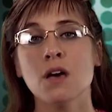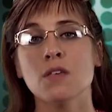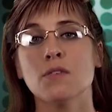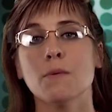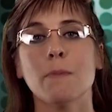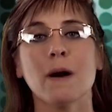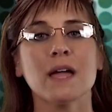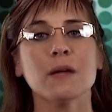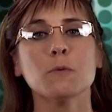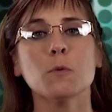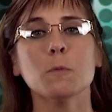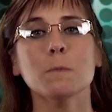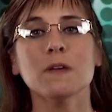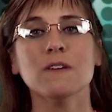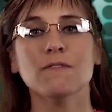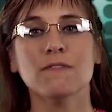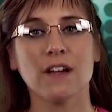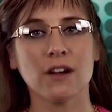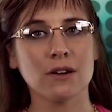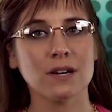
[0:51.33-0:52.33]
The bike will
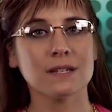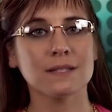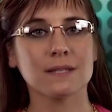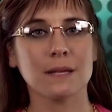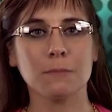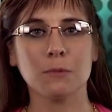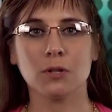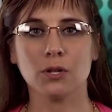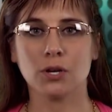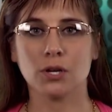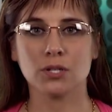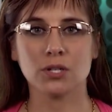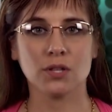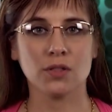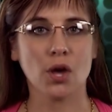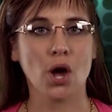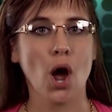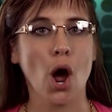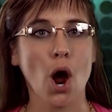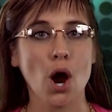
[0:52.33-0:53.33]
be very similar to
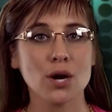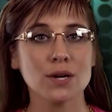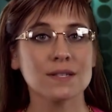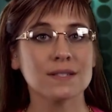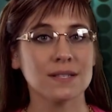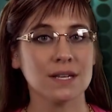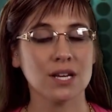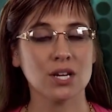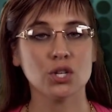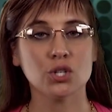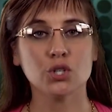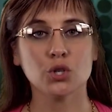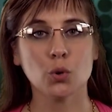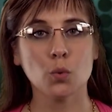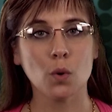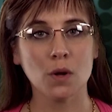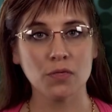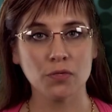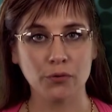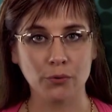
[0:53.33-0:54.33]
the
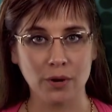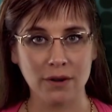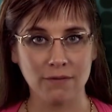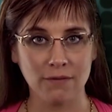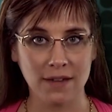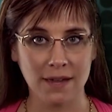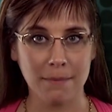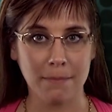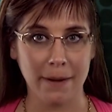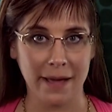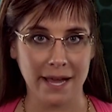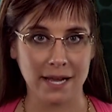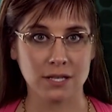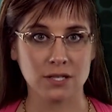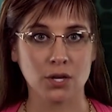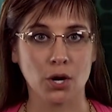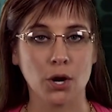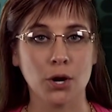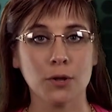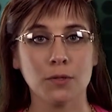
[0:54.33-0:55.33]
RC213V
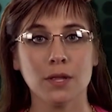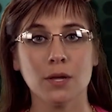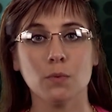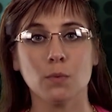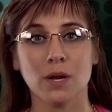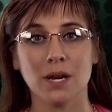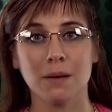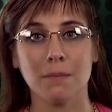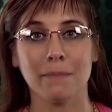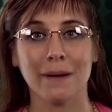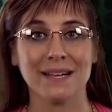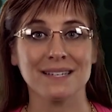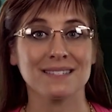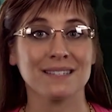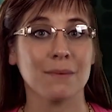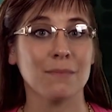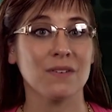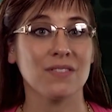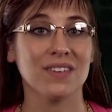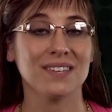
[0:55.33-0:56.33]
bikes currently ridden by
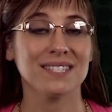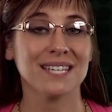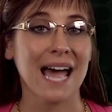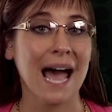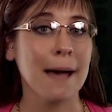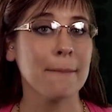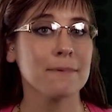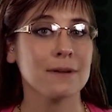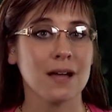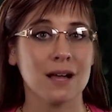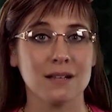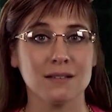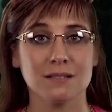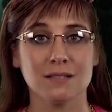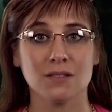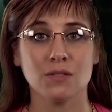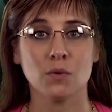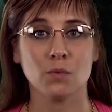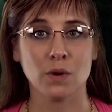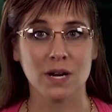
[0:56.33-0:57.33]
some of the top
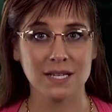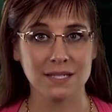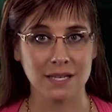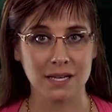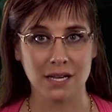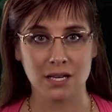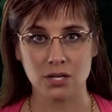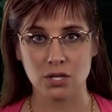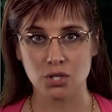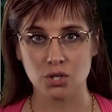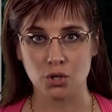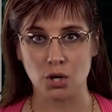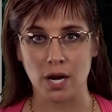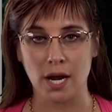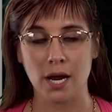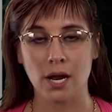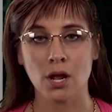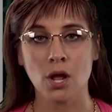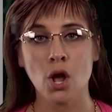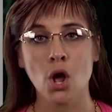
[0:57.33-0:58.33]
guns in the racing
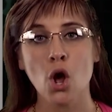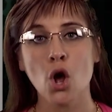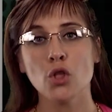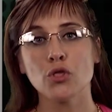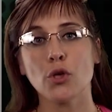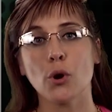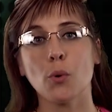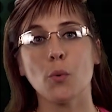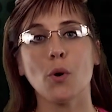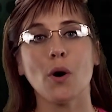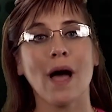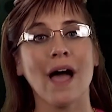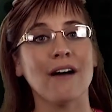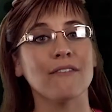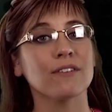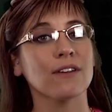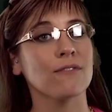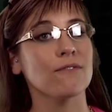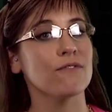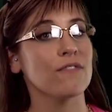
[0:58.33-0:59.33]
industry, though we'll
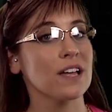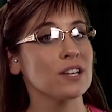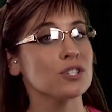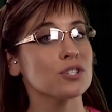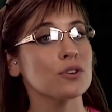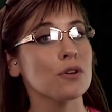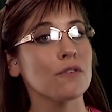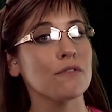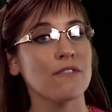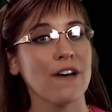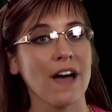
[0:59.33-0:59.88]
have conventional